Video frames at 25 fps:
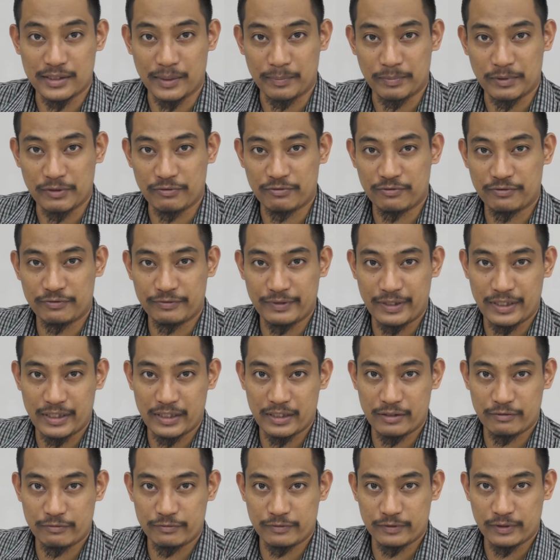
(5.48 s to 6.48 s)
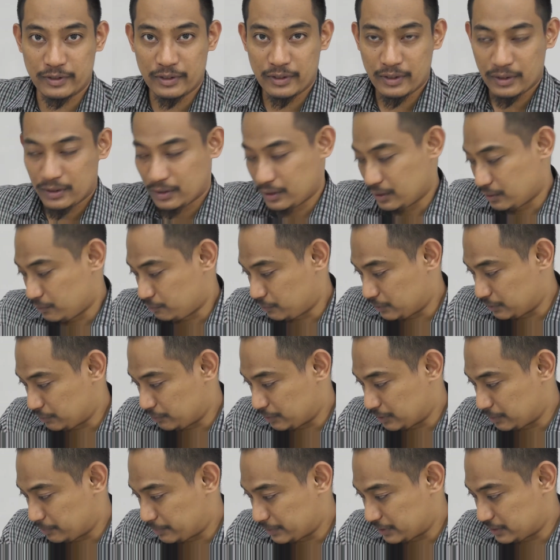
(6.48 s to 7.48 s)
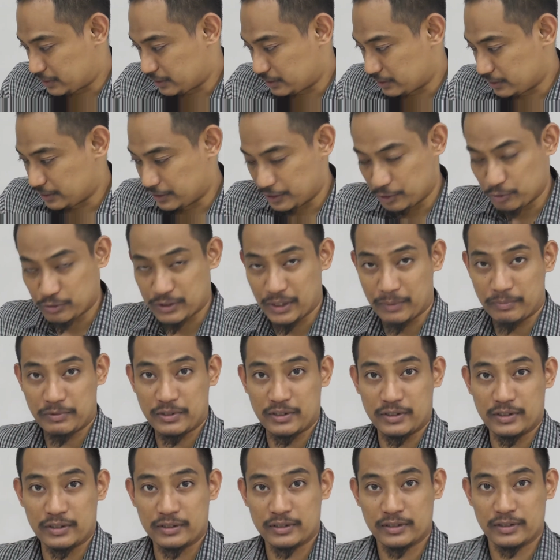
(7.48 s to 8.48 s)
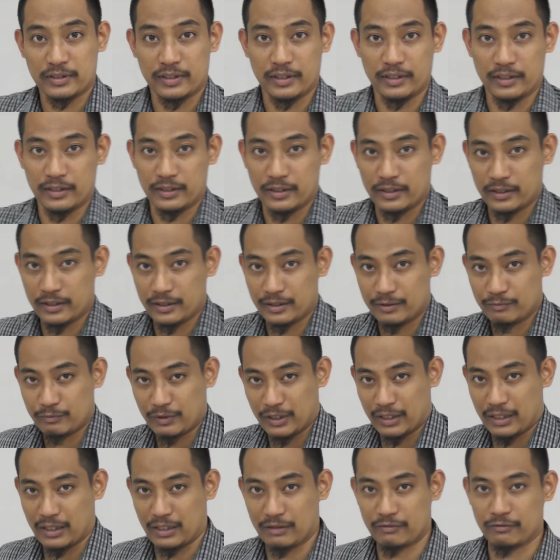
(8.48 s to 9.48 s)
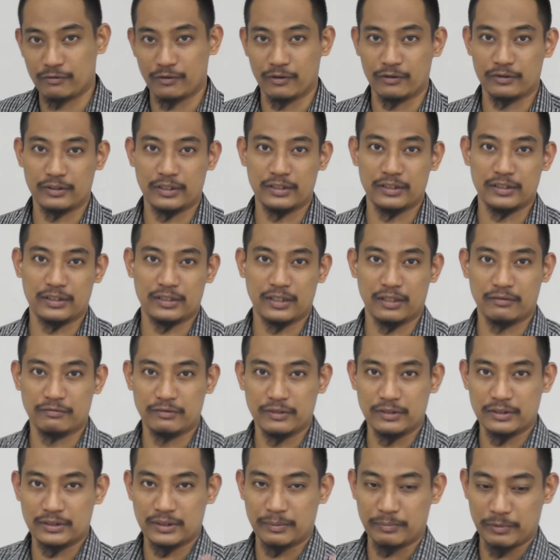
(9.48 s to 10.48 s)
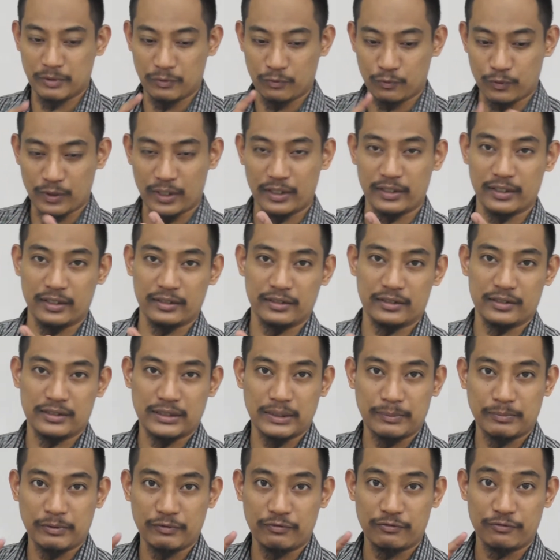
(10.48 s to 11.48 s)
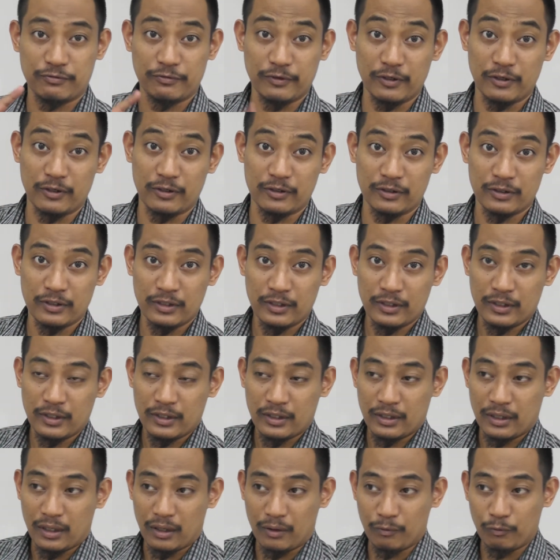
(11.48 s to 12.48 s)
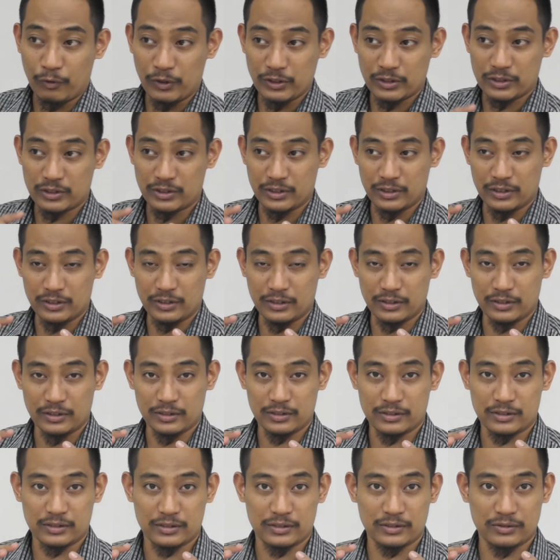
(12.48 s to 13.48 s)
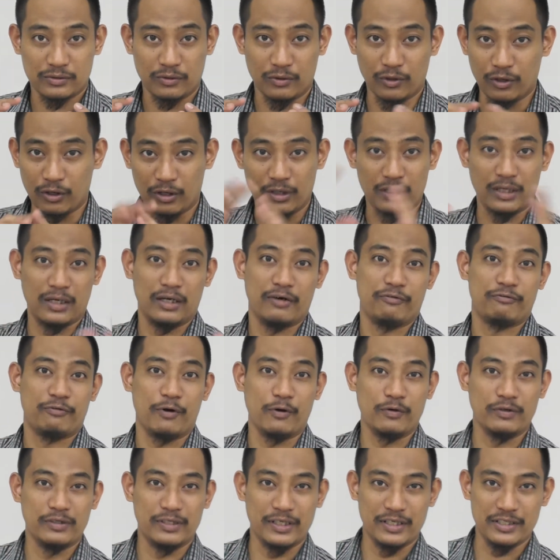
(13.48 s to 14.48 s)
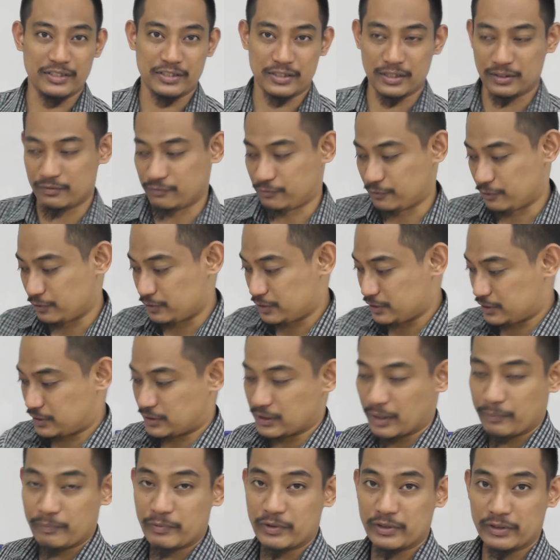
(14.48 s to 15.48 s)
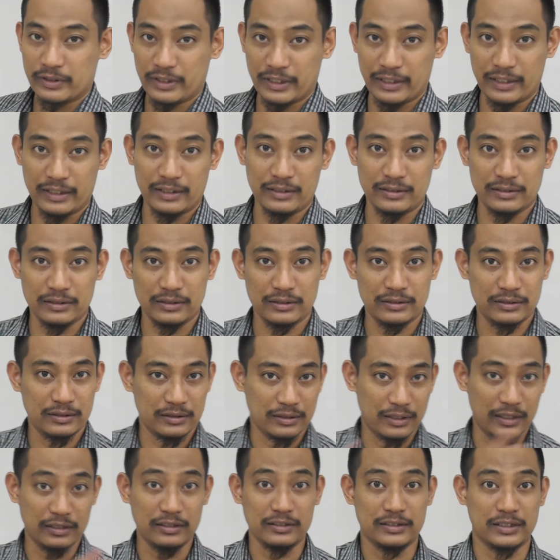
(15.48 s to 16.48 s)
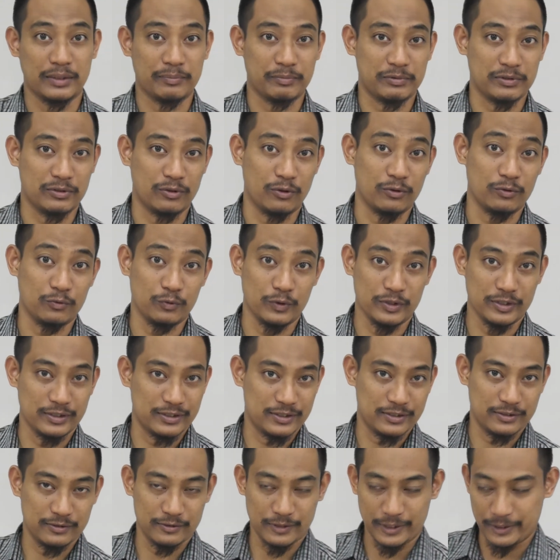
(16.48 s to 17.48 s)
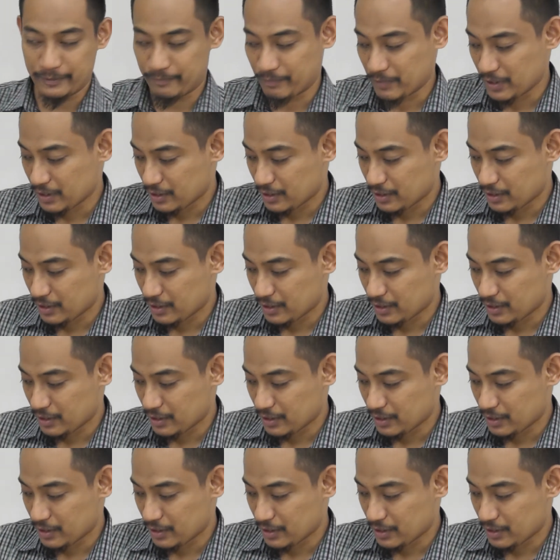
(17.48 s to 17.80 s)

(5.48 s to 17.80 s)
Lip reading: chapter 5. We will begin a new chapter, and we have already covered chapter 1 until chapter 4, which is all our foundation for this chapter and another chapter onwards, right?